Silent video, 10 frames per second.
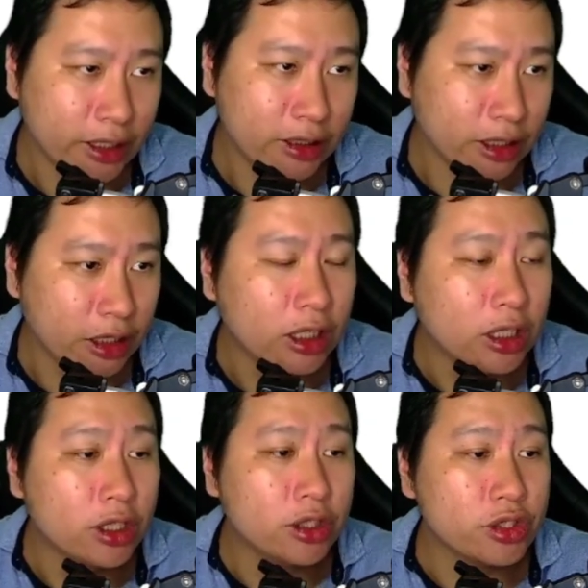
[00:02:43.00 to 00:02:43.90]
okay
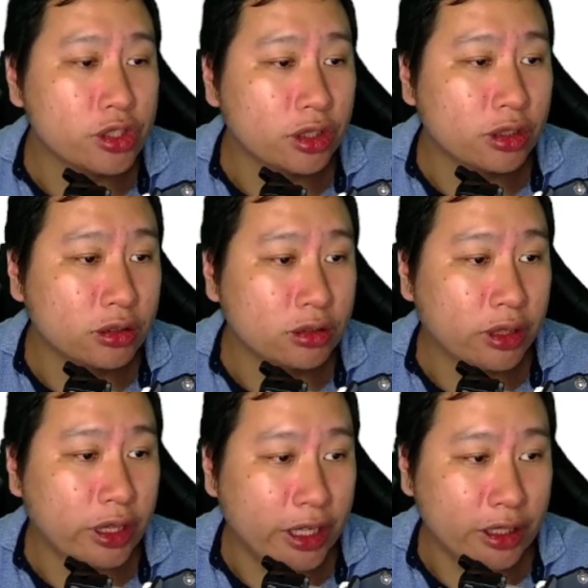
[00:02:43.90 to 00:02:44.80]
so
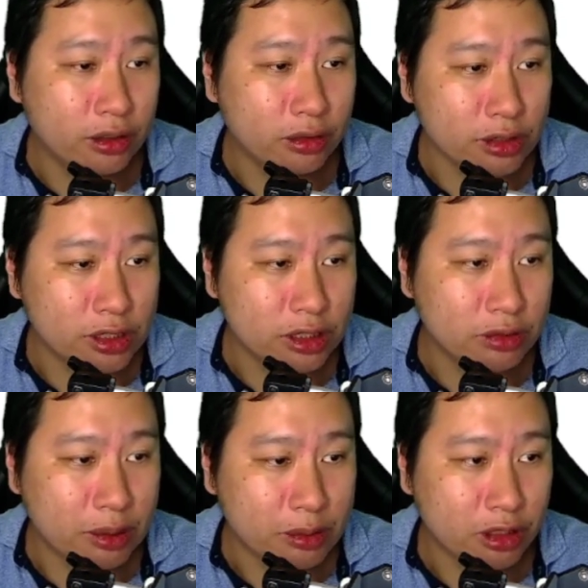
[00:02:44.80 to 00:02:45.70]
then you will see web
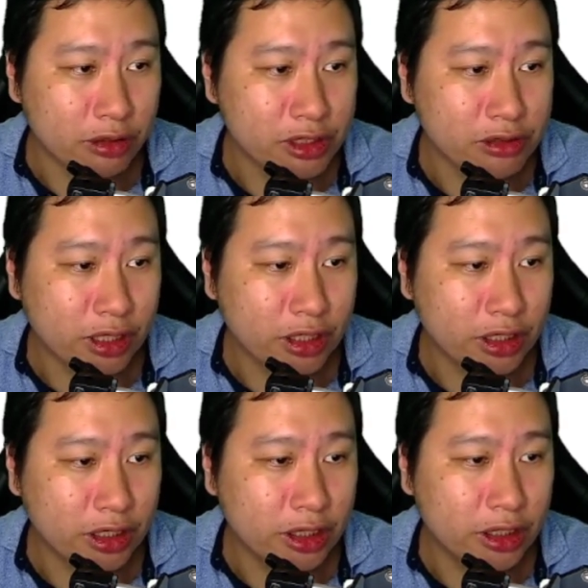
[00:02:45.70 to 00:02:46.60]
stories right
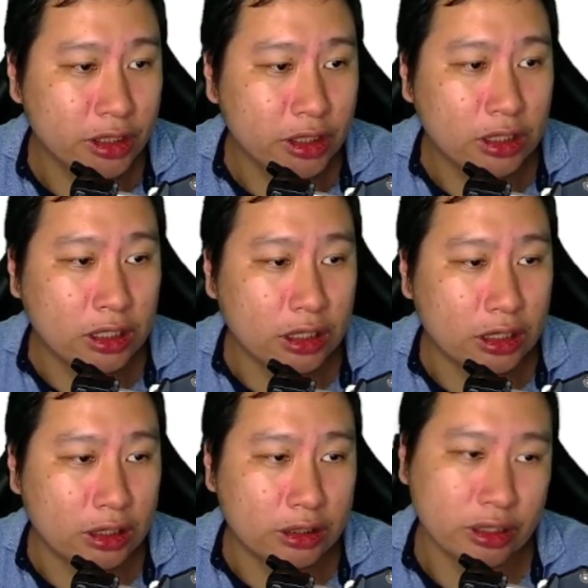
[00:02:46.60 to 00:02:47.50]
here uh,
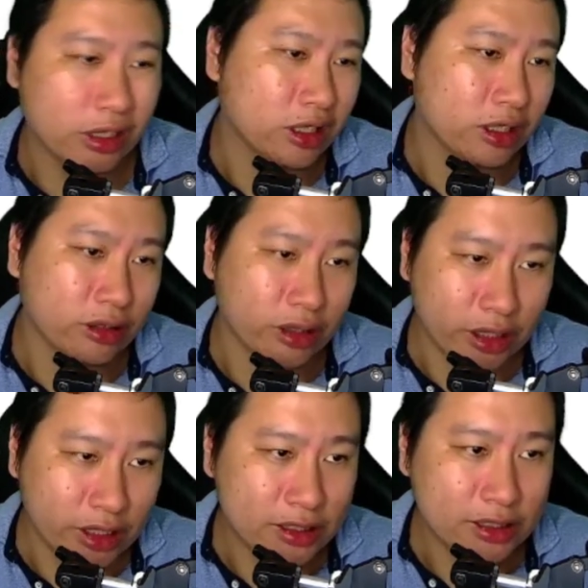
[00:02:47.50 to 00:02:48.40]
you can click on
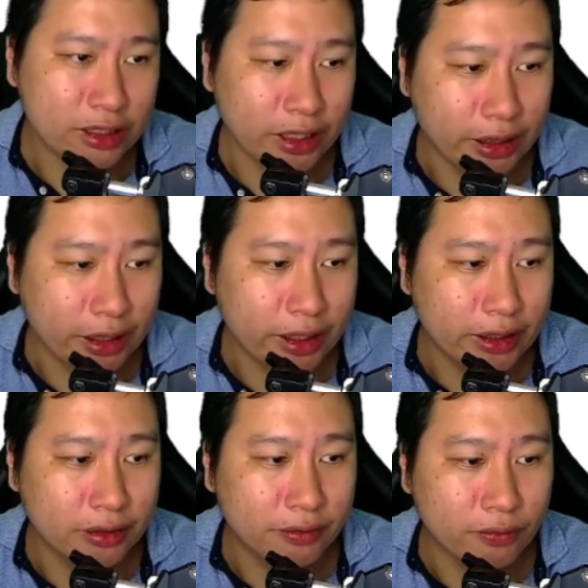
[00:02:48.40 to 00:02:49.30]
this and then
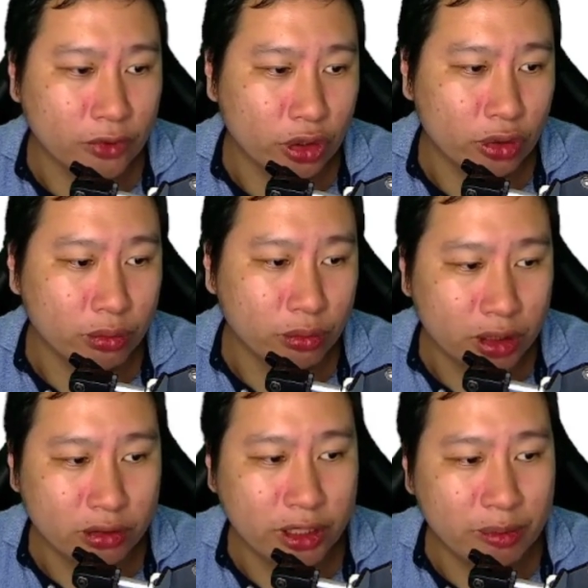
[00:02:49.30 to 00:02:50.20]
you will
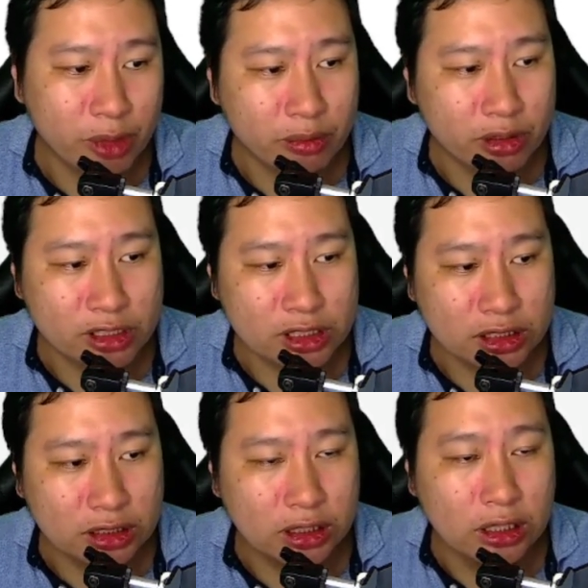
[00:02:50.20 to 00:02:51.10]
then be able to see
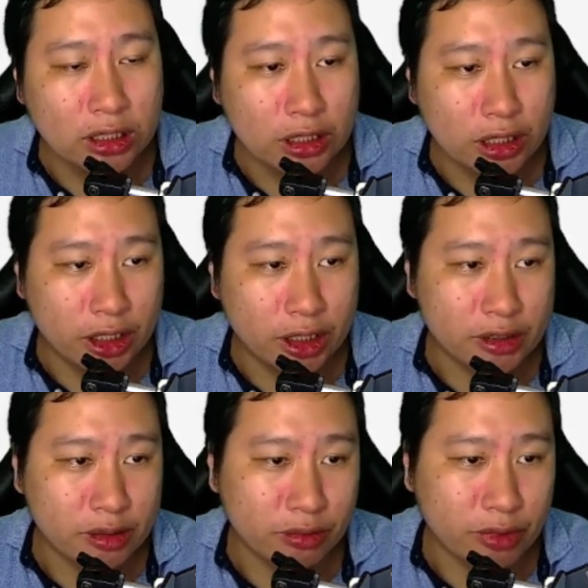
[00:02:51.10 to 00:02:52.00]
uh, some
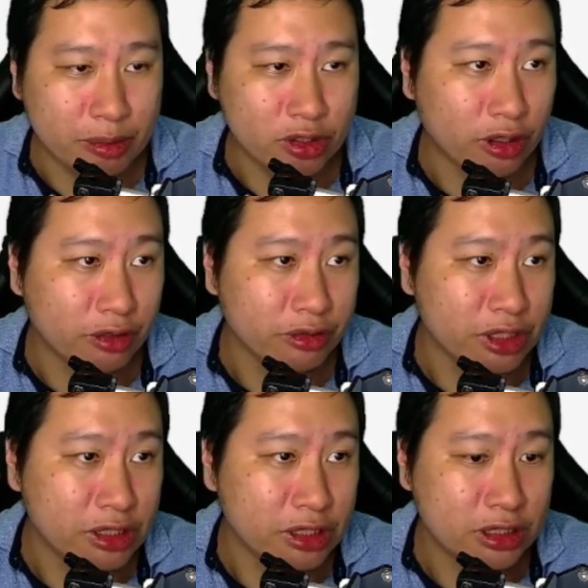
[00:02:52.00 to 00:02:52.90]
web
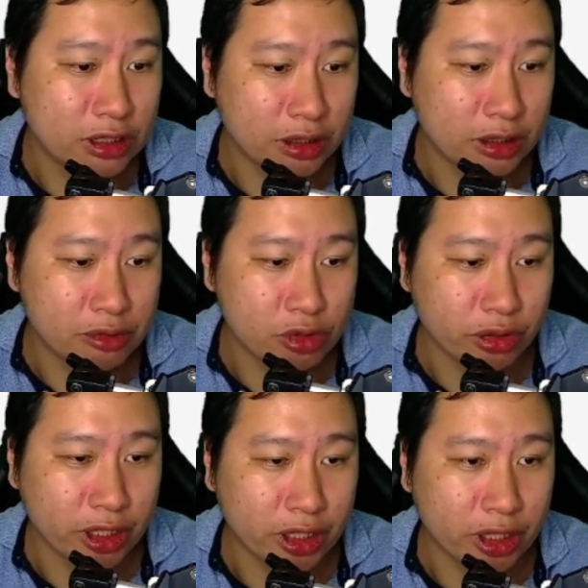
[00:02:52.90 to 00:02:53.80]
stories um, showing
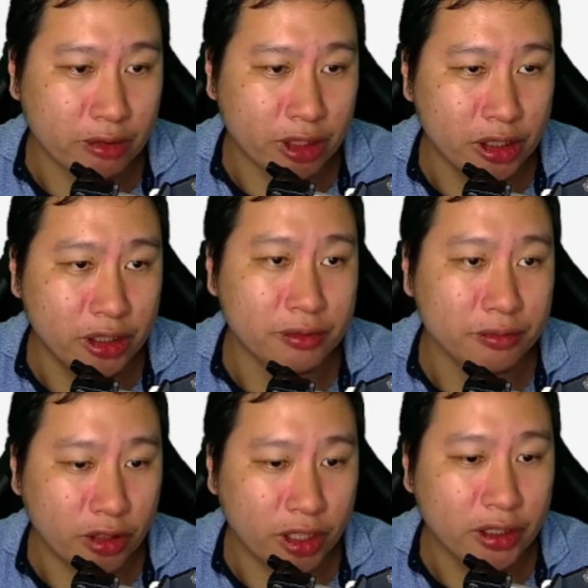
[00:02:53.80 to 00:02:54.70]
up right here
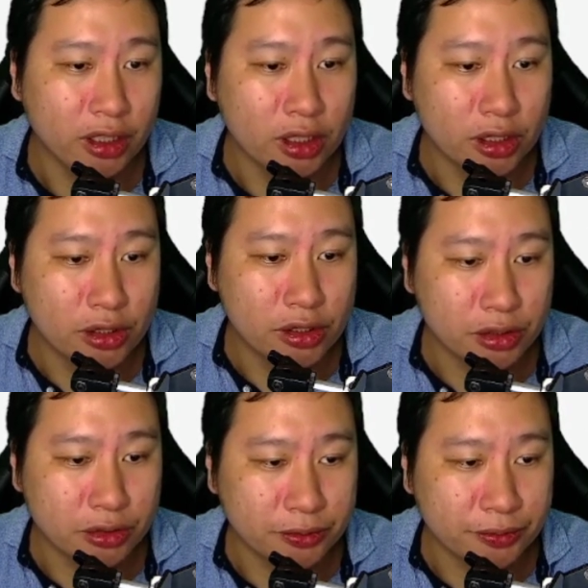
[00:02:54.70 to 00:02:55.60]
right so
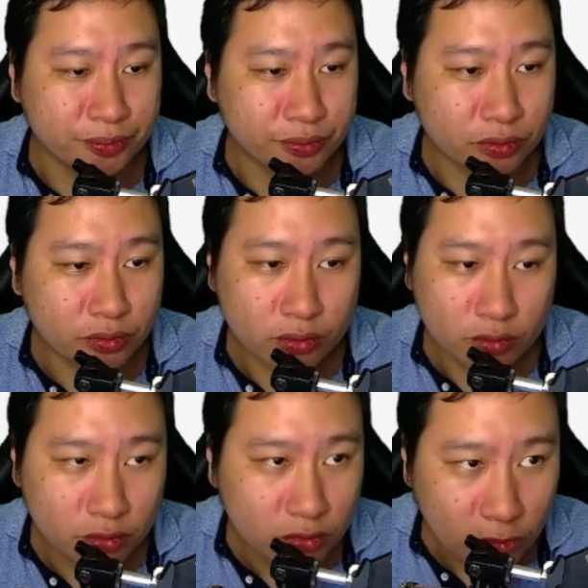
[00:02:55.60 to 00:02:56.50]

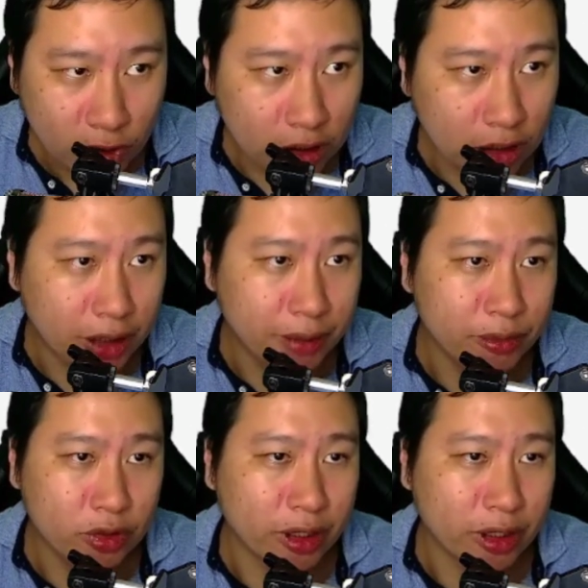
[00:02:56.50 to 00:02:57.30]
um, you can